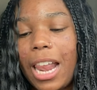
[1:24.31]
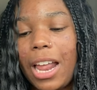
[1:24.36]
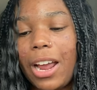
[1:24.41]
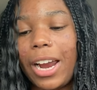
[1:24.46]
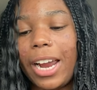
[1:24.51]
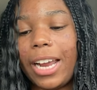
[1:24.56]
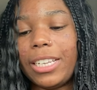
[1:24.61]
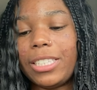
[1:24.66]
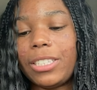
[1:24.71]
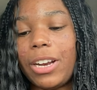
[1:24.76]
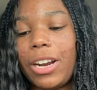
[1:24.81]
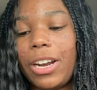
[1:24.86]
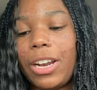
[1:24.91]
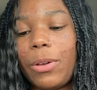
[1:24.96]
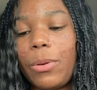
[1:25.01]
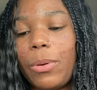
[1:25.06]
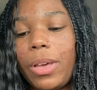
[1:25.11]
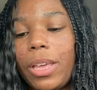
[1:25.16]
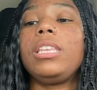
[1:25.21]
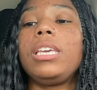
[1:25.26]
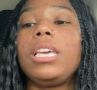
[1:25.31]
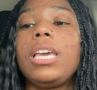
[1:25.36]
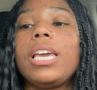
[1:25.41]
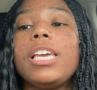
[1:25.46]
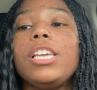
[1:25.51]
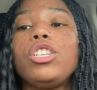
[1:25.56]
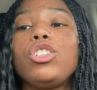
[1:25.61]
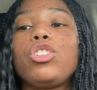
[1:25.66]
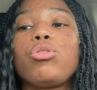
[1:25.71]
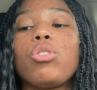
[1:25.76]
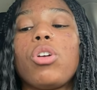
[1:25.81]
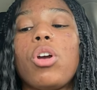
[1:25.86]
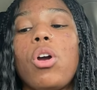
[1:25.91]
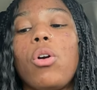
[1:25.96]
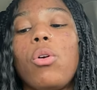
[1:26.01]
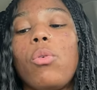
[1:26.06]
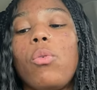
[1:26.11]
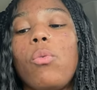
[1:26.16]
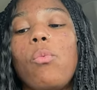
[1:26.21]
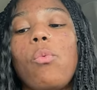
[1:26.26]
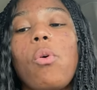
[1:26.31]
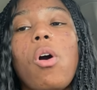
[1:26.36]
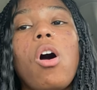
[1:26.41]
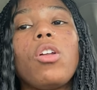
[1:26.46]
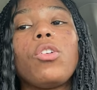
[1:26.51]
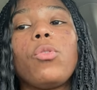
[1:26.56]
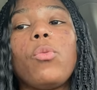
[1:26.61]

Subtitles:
All right, starting with the intro, Wall to